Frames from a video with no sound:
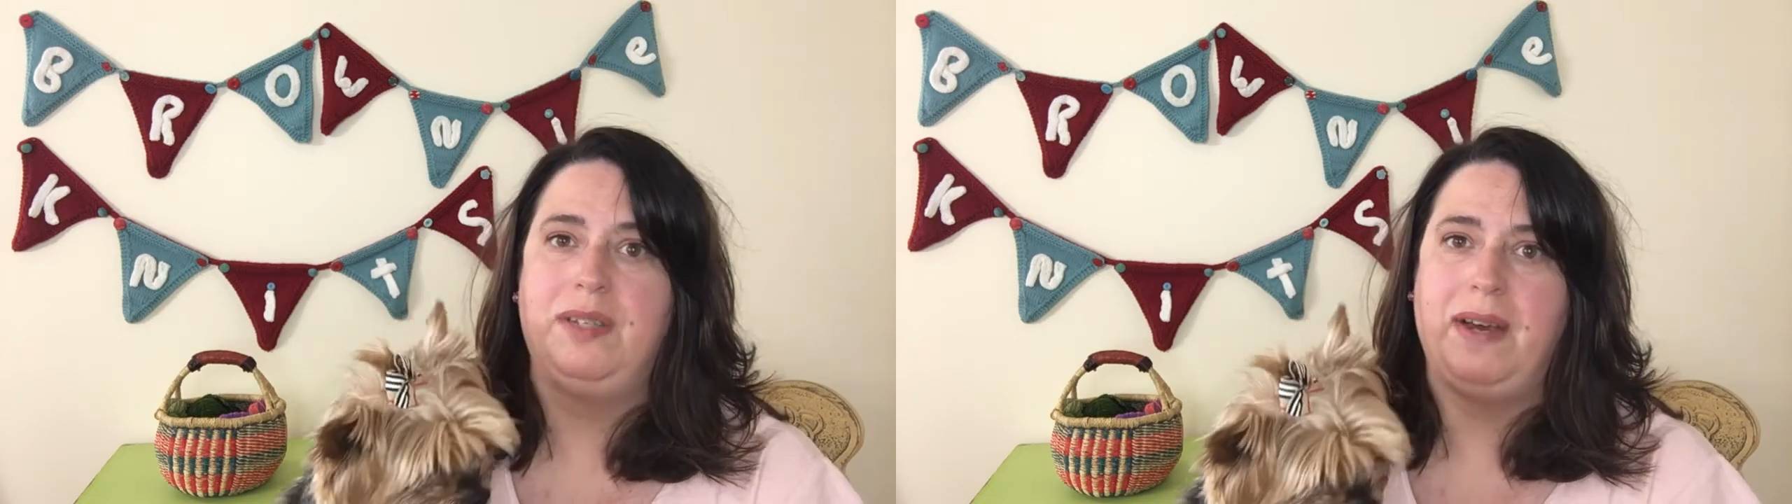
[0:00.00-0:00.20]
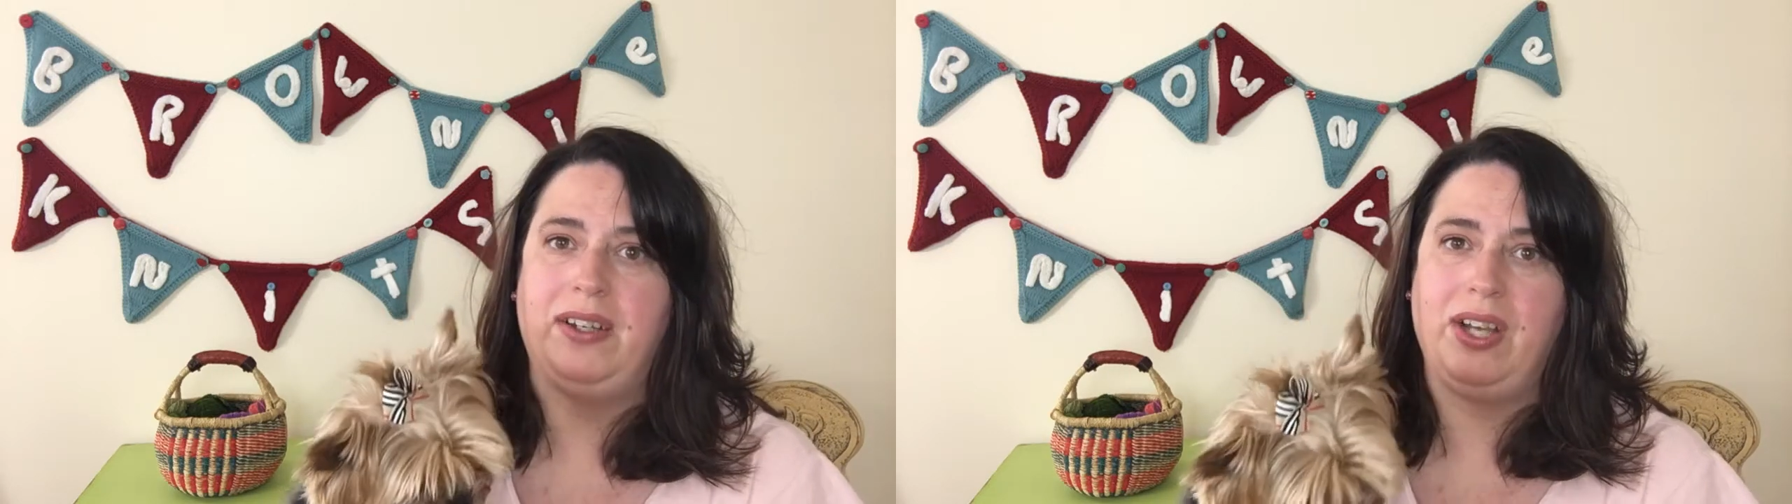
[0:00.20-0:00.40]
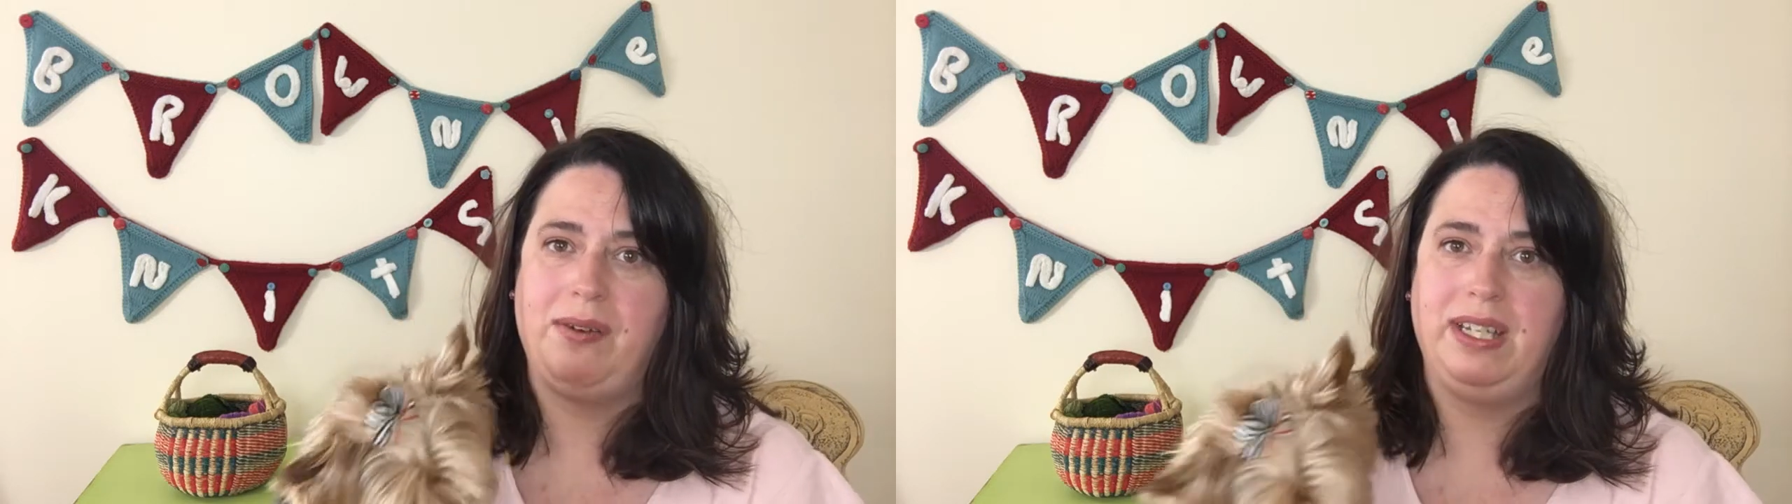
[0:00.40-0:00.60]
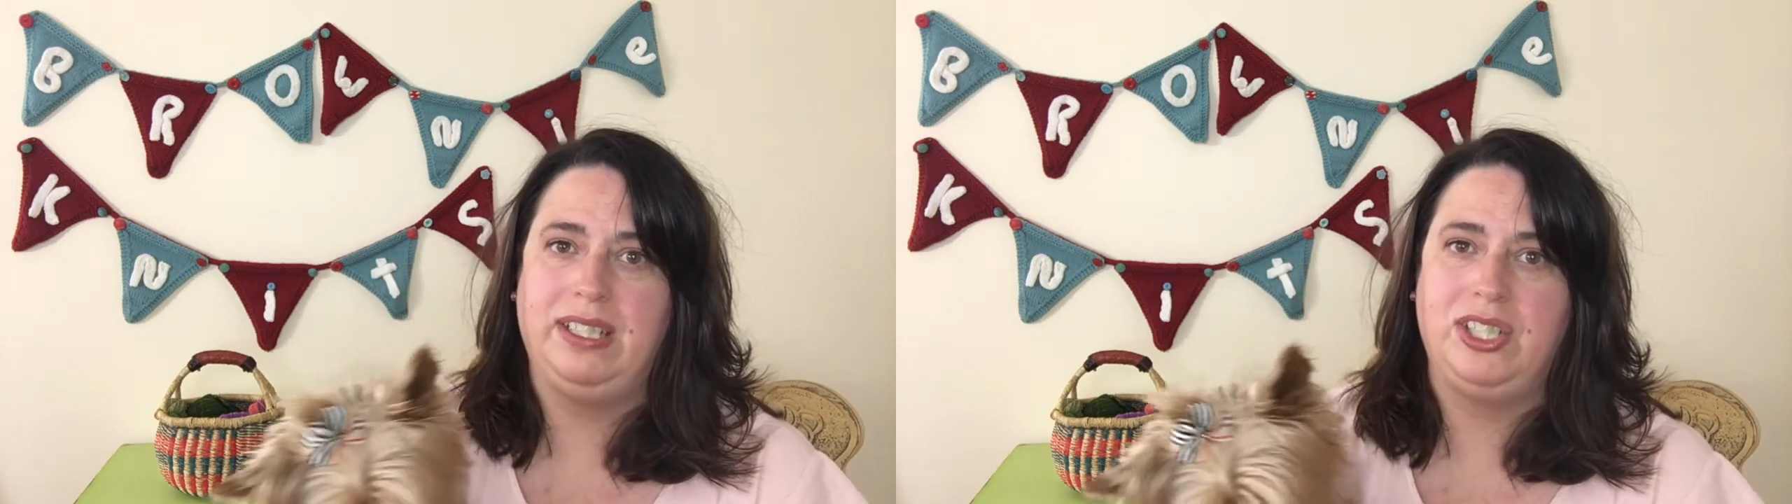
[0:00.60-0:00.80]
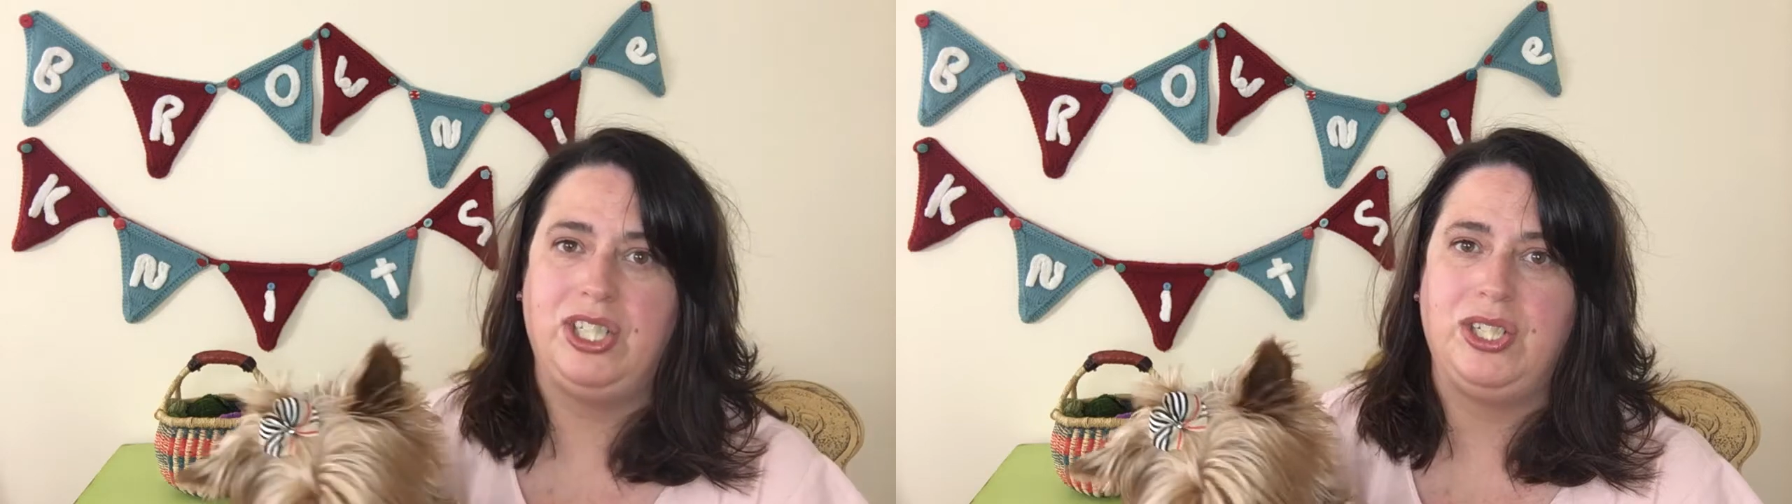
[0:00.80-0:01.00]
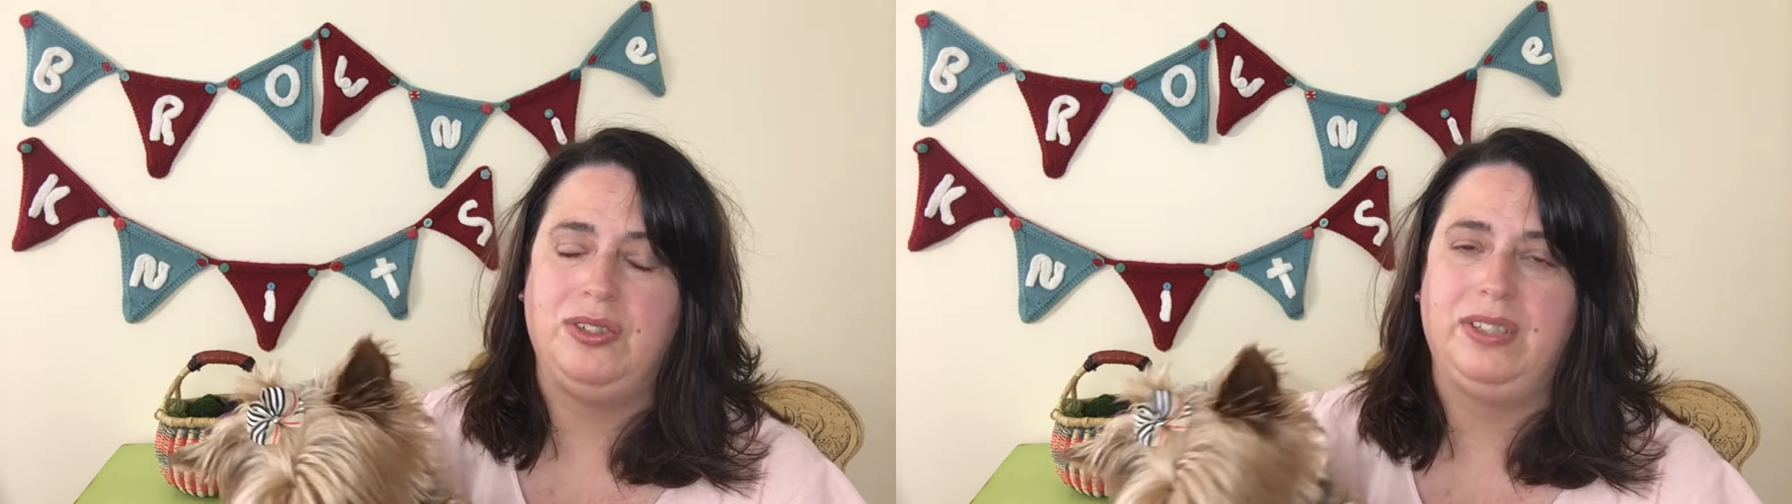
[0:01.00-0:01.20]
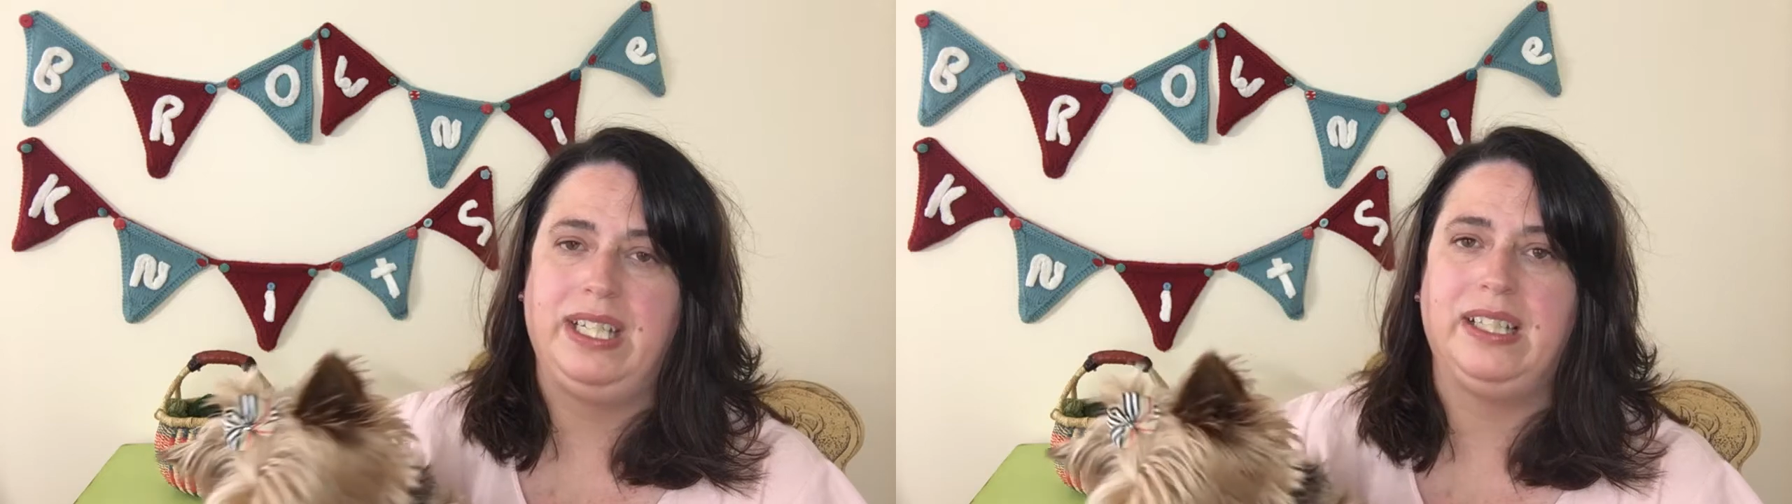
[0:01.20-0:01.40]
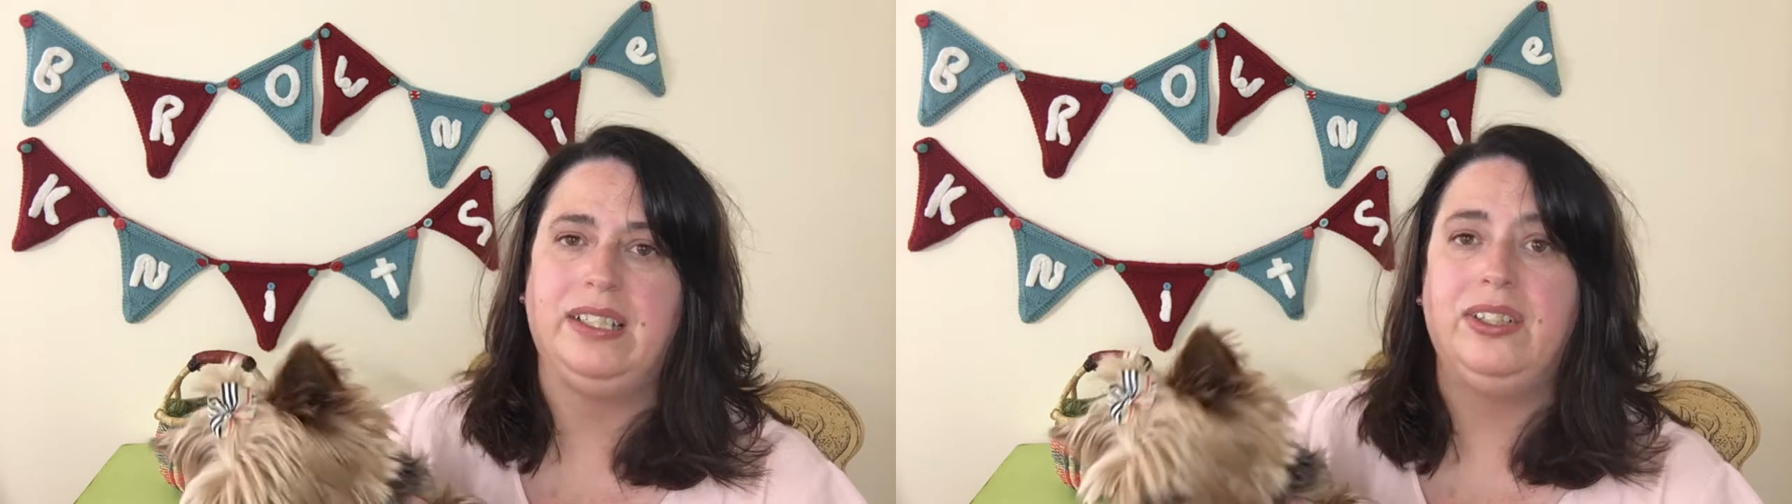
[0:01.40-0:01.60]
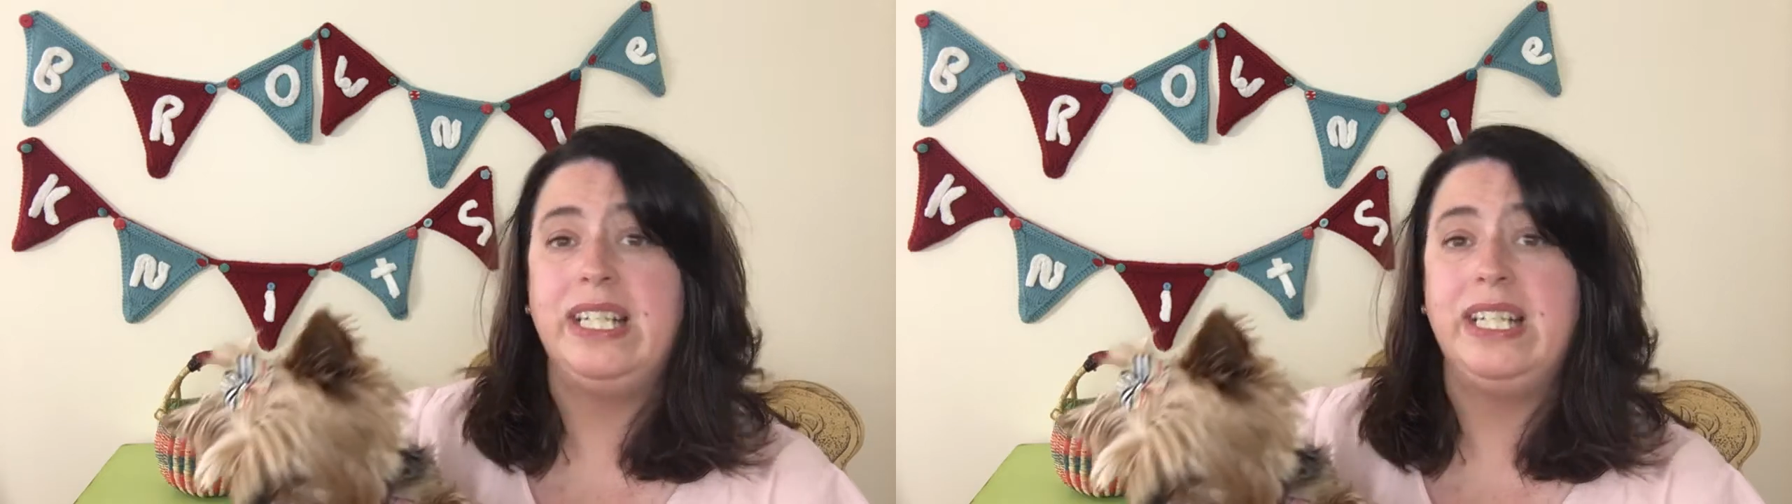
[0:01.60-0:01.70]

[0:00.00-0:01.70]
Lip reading: about going to like a little